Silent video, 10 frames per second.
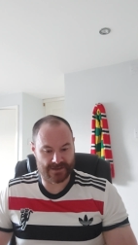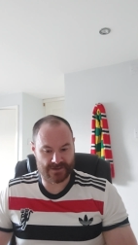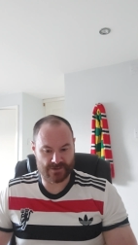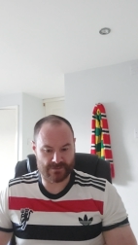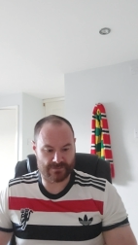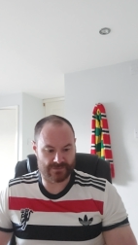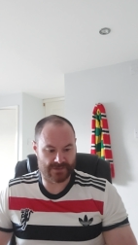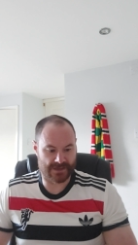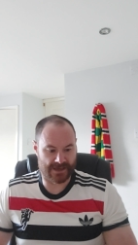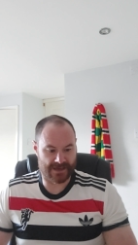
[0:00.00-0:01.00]
Some
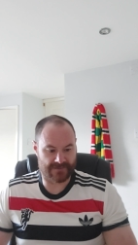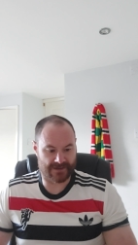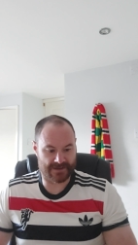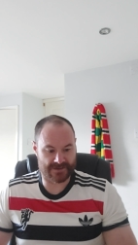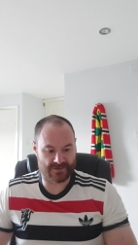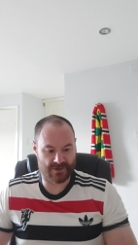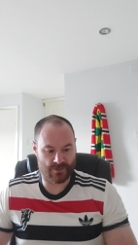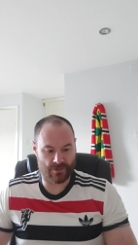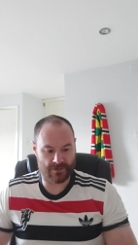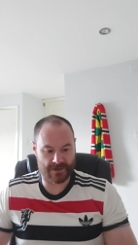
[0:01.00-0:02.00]
United fans are a bit
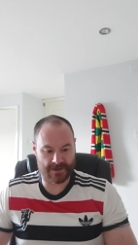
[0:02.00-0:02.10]
worried